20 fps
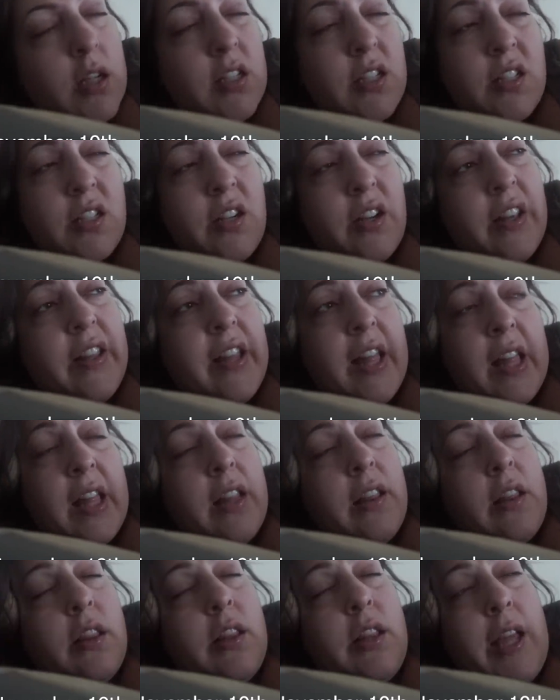necessarily
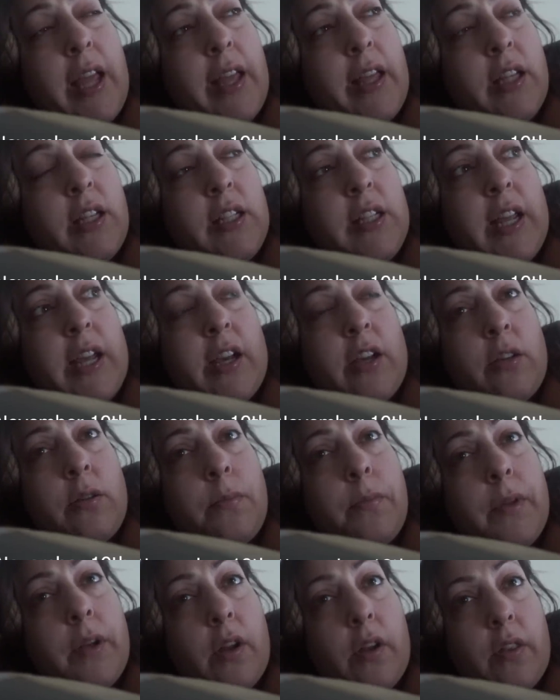laying
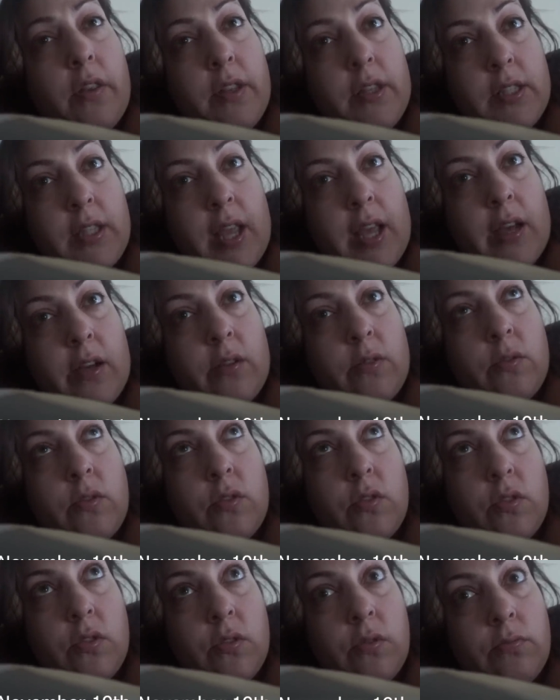down, but on this
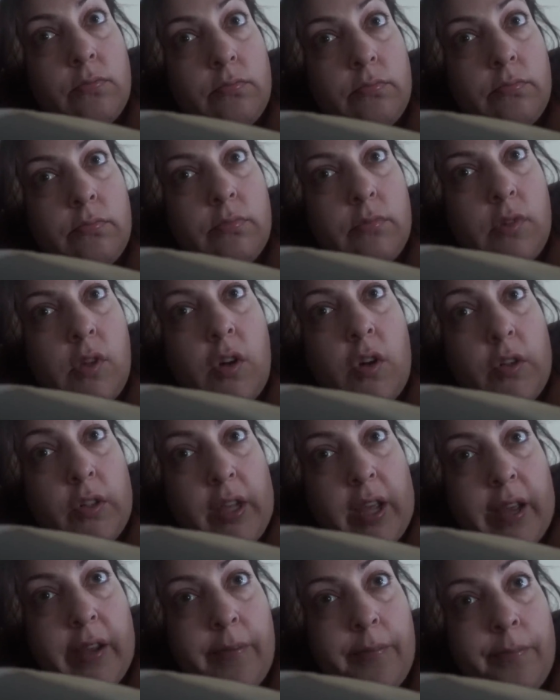couch all
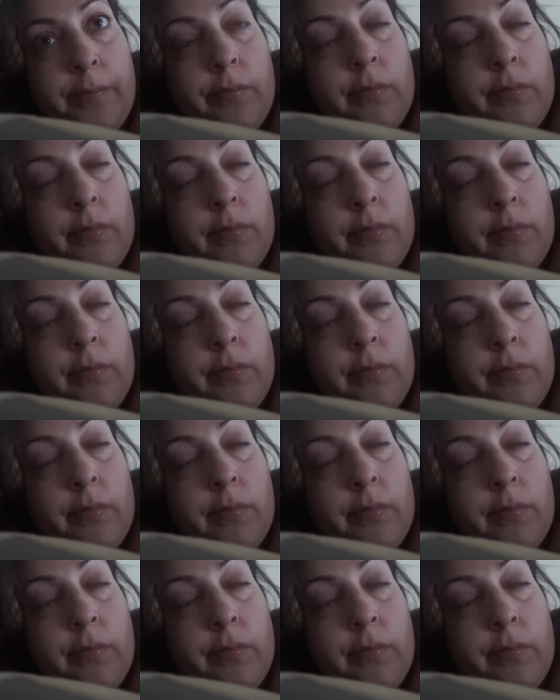day.